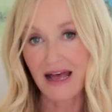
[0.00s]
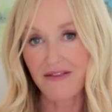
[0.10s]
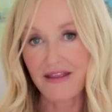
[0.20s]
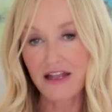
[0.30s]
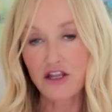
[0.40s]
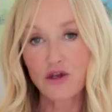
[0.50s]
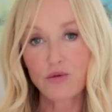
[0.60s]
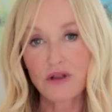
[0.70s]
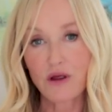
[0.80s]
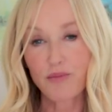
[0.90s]
and then you
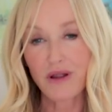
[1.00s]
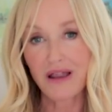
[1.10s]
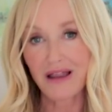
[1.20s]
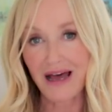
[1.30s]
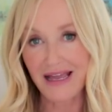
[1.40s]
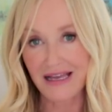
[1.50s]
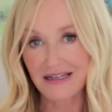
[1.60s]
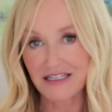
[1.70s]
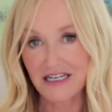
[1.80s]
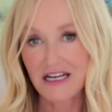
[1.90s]
will apply
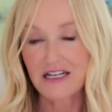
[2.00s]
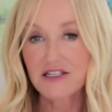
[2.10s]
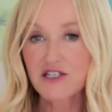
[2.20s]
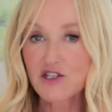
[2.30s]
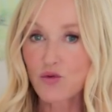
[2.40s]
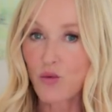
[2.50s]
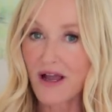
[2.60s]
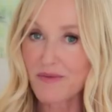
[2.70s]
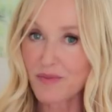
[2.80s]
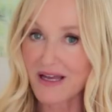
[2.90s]
it,
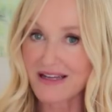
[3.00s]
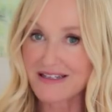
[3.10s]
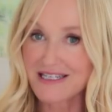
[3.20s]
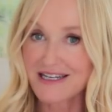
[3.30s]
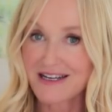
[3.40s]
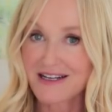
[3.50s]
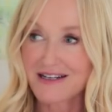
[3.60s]
swipe it,